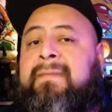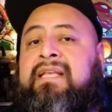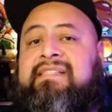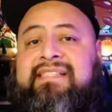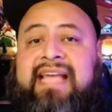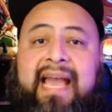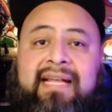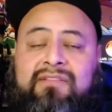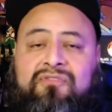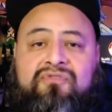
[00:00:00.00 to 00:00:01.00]

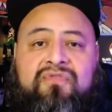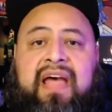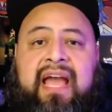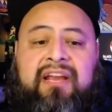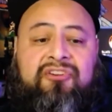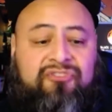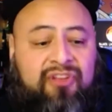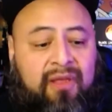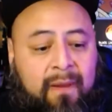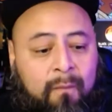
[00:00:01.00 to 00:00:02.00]
stack those flyers,
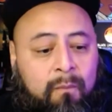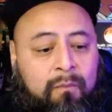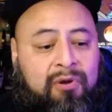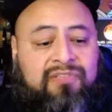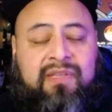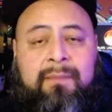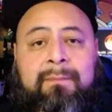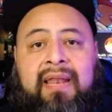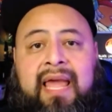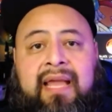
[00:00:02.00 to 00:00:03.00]
put some
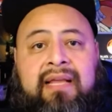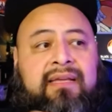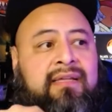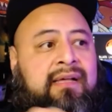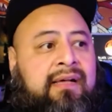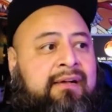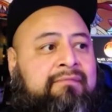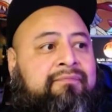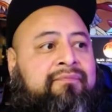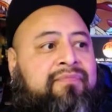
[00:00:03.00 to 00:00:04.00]
black
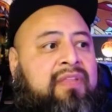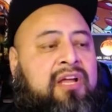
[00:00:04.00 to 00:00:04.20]
um,